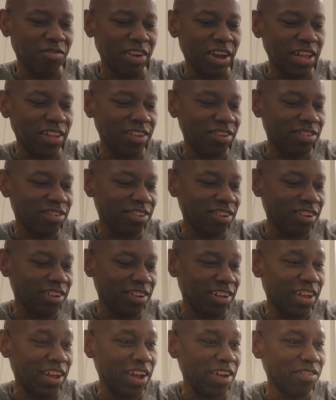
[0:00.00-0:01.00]
Valli is still
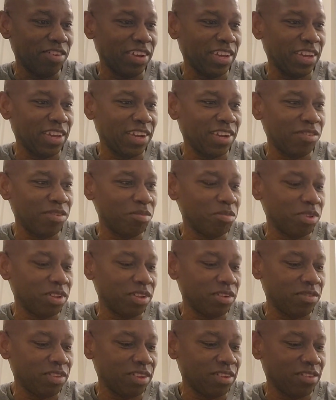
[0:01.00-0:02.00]
alive. I can't even
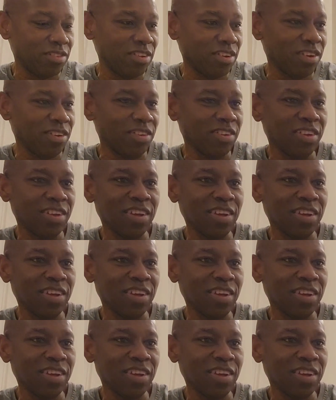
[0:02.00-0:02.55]
believe this. So,